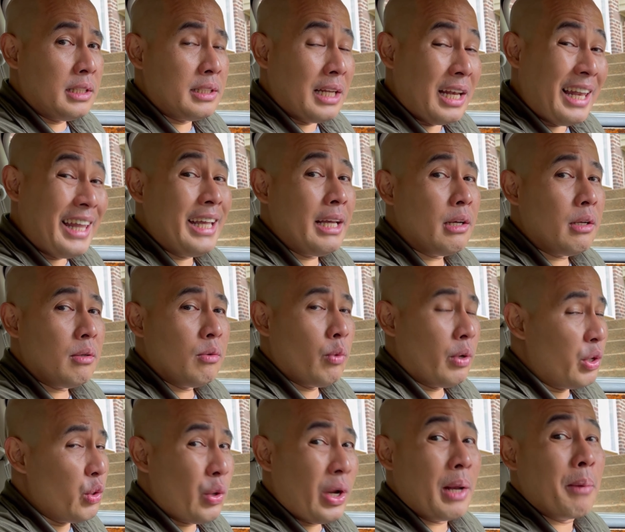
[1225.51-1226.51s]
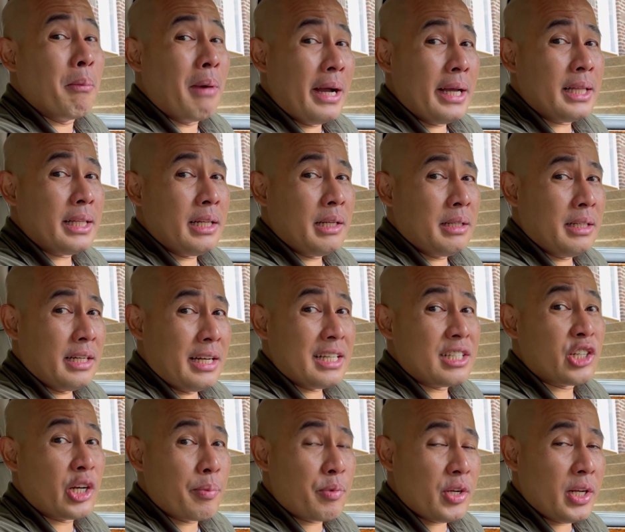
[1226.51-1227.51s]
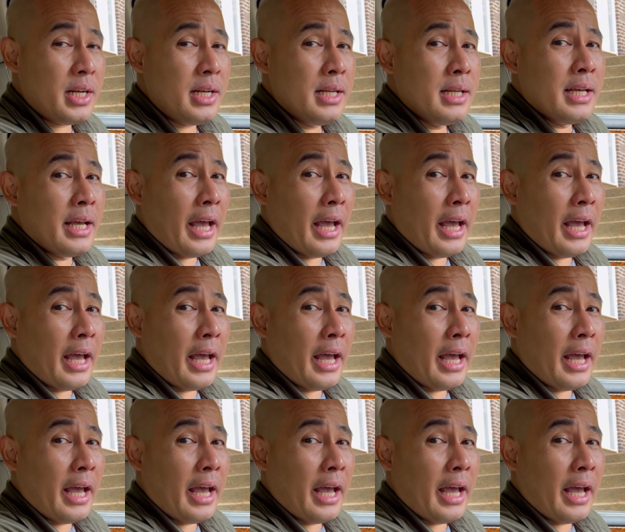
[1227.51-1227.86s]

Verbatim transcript: the link where you can buy it in the description